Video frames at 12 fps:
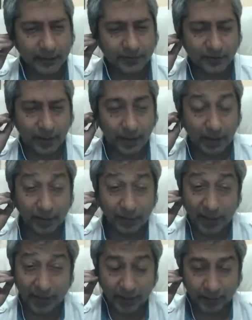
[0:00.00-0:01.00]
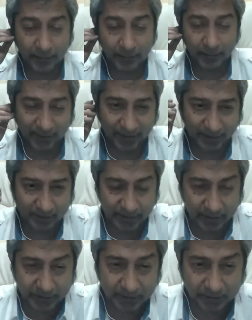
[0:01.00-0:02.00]
I vaguely remember, I read it
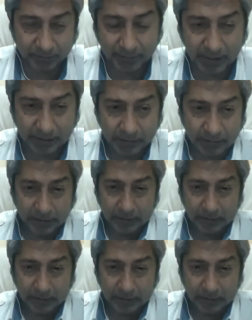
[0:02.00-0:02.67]
10 years back.